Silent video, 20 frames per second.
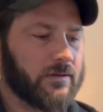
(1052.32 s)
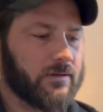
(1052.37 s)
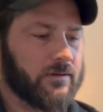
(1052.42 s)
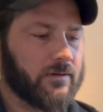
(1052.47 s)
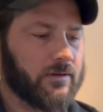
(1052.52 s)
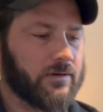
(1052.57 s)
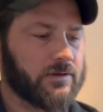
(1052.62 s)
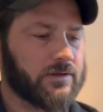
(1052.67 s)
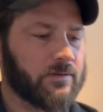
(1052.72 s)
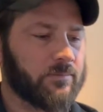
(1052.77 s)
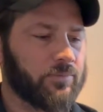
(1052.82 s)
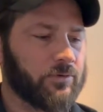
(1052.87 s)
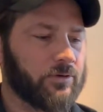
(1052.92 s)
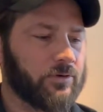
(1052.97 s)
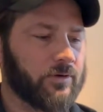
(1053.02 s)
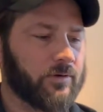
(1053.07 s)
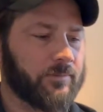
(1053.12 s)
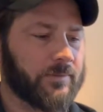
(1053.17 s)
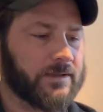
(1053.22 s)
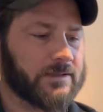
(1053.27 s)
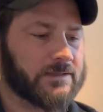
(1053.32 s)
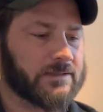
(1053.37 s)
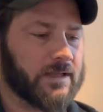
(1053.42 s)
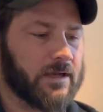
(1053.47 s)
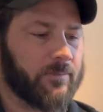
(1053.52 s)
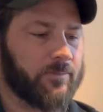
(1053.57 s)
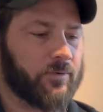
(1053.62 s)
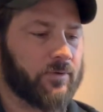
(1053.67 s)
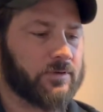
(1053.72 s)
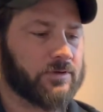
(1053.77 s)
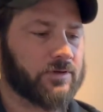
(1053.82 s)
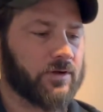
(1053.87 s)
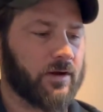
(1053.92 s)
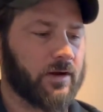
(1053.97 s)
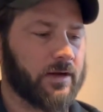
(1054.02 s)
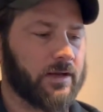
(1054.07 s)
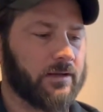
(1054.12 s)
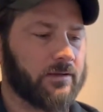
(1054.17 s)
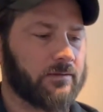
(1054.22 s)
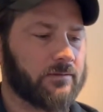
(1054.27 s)
There's the blue. I'm getting set up on
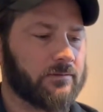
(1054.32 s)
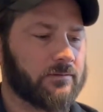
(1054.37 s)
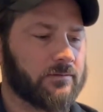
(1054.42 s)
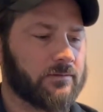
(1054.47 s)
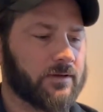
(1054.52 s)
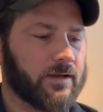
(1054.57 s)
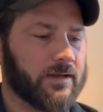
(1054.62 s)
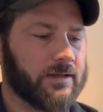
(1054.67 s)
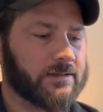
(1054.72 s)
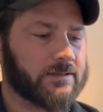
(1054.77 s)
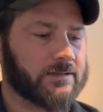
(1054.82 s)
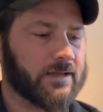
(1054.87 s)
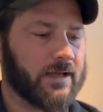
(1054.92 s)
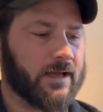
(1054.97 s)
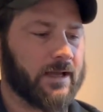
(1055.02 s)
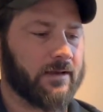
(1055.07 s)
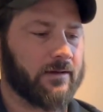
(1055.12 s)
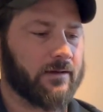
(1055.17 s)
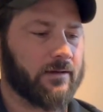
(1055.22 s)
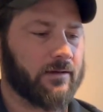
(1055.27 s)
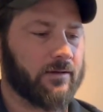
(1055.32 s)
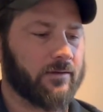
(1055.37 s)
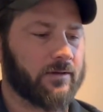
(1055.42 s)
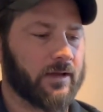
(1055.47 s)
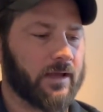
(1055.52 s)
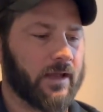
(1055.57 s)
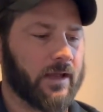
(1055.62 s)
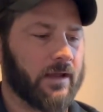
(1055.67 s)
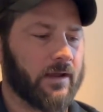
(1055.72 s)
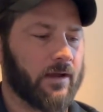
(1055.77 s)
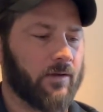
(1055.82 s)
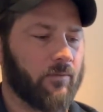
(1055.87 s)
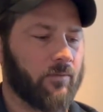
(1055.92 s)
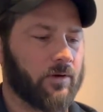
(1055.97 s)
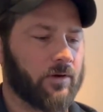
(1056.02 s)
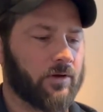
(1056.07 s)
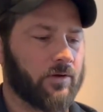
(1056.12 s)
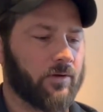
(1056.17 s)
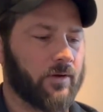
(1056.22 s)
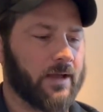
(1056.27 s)
target. I decide, okay, I want
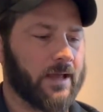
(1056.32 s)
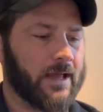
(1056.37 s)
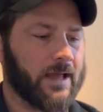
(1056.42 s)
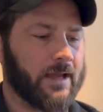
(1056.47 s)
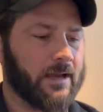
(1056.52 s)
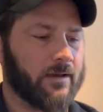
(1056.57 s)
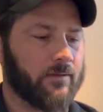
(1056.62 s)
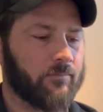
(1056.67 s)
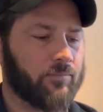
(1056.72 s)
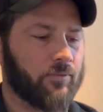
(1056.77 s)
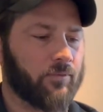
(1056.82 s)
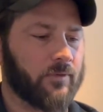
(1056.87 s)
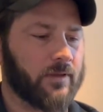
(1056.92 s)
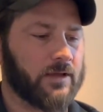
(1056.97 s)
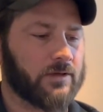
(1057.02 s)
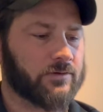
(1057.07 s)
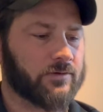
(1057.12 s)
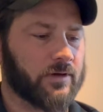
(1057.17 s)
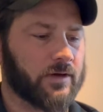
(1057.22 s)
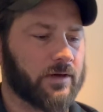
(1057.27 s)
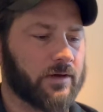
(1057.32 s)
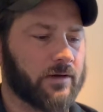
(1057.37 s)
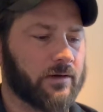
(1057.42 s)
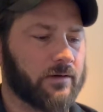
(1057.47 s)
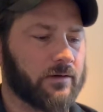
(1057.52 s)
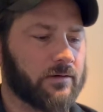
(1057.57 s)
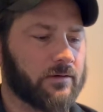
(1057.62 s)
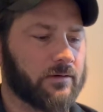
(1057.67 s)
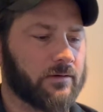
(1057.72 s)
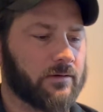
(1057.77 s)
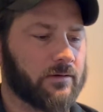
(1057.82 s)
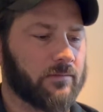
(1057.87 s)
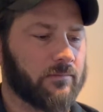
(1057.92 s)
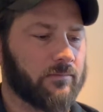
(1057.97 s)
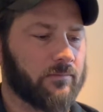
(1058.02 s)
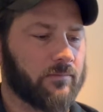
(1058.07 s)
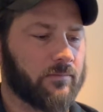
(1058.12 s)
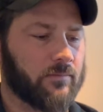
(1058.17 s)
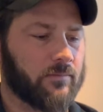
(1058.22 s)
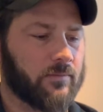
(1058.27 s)
to go ahead and pull that trigger.
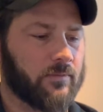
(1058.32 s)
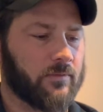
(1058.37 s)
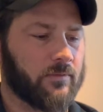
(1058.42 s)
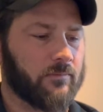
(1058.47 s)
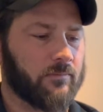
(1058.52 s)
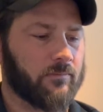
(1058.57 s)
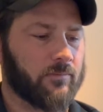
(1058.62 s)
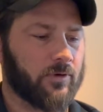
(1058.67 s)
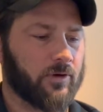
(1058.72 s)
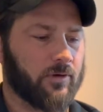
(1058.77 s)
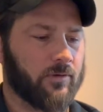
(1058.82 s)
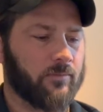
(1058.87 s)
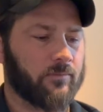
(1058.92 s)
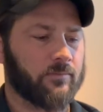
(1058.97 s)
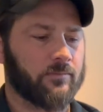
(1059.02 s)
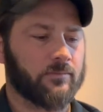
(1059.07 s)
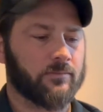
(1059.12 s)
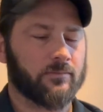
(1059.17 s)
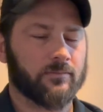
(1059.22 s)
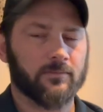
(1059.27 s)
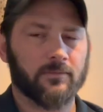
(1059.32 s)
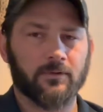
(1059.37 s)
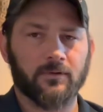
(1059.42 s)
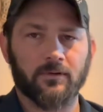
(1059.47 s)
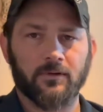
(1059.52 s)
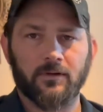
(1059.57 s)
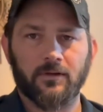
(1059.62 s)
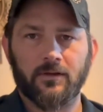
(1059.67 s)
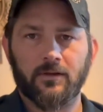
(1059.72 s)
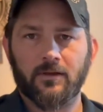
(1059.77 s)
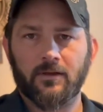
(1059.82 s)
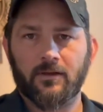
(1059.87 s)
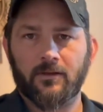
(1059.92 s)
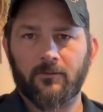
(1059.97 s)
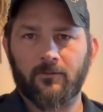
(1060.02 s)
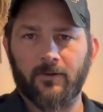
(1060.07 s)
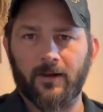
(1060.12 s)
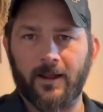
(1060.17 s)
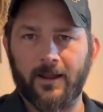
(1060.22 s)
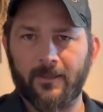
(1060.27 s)
Boom.
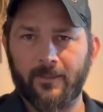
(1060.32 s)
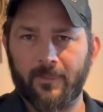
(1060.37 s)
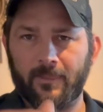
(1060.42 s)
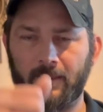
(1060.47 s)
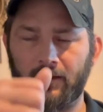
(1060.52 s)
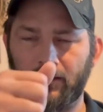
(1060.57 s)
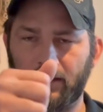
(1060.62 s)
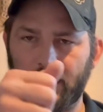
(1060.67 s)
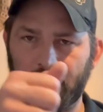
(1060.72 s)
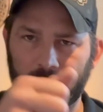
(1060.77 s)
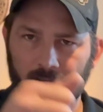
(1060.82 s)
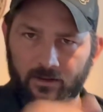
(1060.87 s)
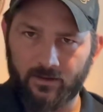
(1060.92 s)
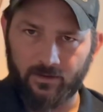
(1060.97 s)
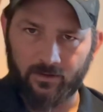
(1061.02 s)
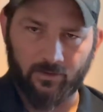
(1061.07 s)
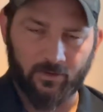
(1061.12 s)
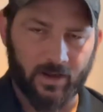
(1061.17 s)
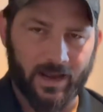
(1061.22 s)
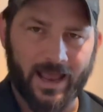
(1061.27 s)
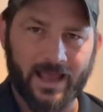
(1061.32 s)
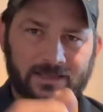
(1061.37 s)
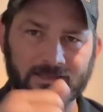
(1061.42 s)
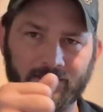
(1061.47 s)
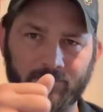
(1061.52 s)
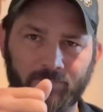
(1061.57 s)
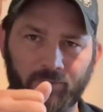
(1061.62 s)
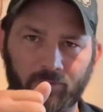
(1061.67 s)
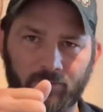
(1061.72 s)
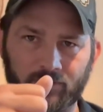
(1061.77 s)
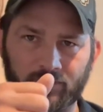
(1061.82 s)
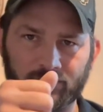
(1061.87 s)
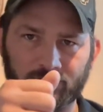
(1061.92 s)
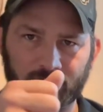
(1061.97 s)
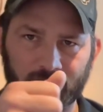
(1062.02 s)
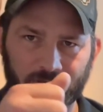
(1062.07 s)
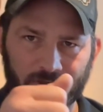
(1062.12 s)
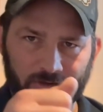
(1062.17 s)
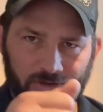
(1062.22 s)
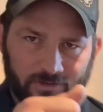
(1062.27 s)
Right? And then as I'm pulling the
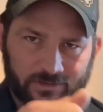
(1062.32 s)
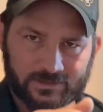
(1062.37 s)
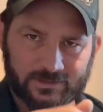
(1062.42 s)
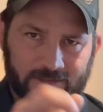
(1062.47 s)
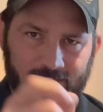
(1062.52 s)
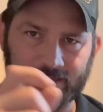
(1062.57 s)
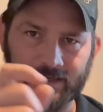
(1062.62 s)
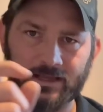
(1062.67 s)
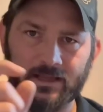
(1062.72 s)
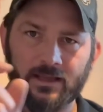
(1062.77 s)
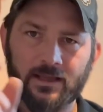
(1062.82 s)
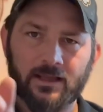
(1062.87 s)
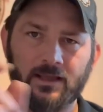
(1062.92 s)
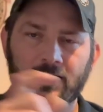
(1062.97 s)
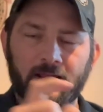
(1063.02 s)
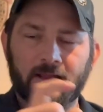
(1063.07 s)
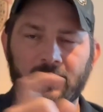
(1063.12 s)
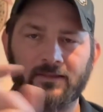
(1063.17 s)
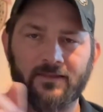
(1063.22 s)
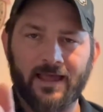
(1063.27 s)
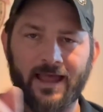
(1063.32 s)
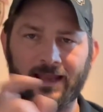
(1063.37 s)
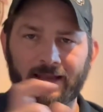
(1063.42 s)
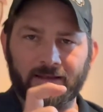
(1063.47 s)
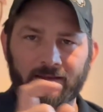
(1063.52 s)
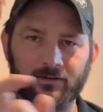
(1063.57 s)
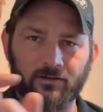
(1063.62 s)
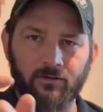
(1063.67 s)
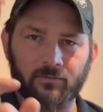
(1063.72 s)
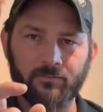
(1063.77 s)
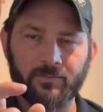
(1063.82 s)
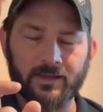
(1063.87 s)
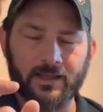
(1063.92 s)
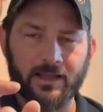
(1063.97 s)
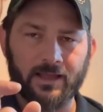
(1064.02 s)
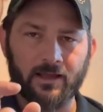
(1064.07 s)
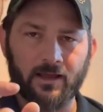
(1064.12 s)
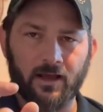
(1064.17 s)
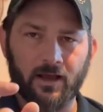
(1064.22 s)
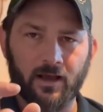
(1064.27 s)
trigger, you can see that little
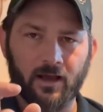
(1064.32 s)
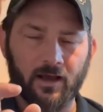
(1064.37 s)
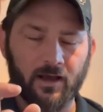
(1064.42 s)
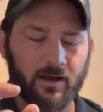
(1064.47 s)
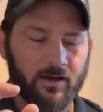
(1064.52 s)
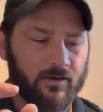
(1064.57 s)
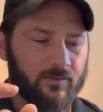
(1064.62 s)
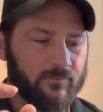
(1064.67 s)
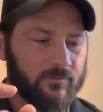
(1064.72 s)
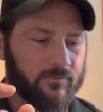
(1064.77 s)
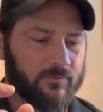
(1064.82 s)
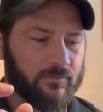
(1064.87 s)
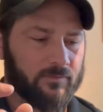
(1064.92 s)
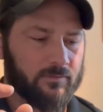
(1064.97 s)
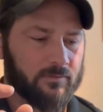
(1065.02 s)
bit of